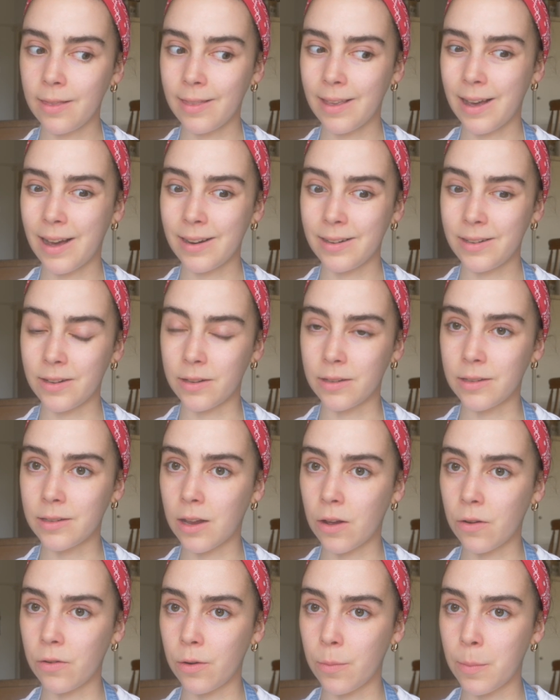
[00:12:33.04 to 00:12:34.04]
That does
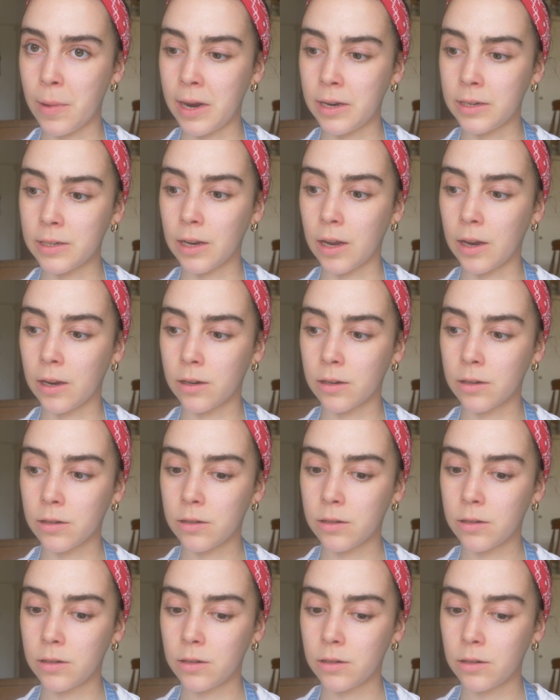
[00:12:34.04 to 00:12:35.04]
sound amazing.
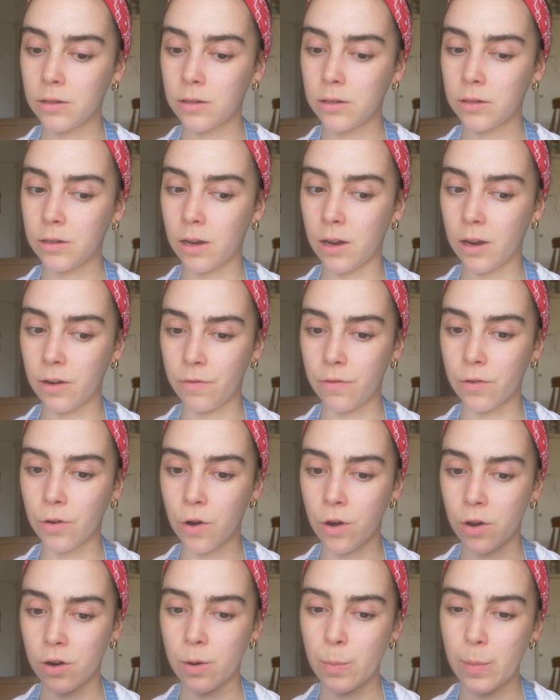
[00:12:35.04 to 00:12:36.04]
I'd
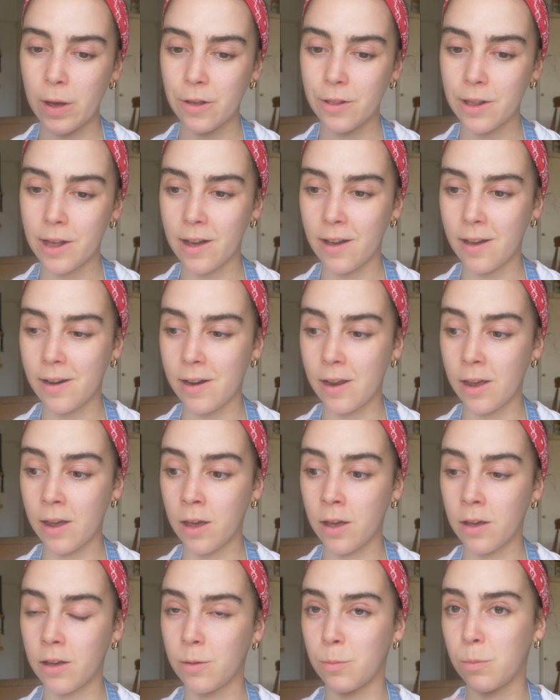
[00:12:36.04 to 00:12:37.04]
forgotten about that idea.
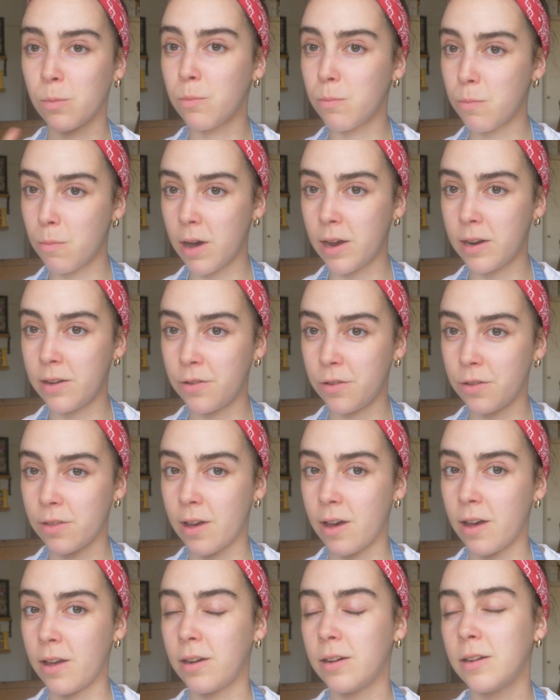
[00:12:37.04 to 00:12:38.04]
Might do
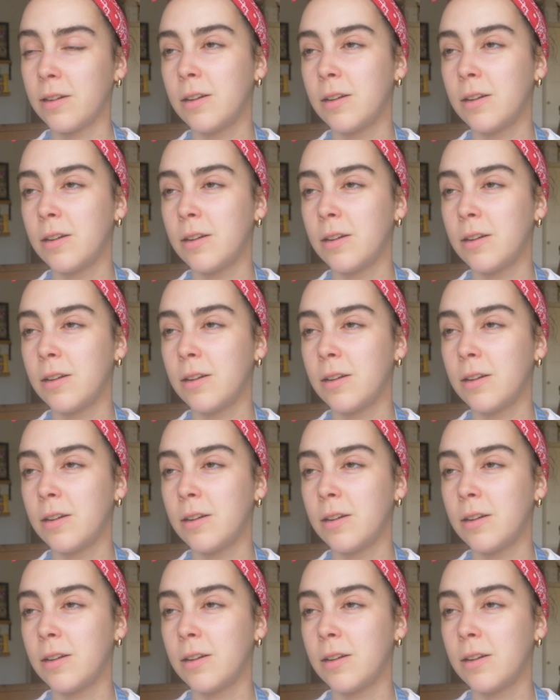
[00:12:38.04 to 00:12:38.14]
that.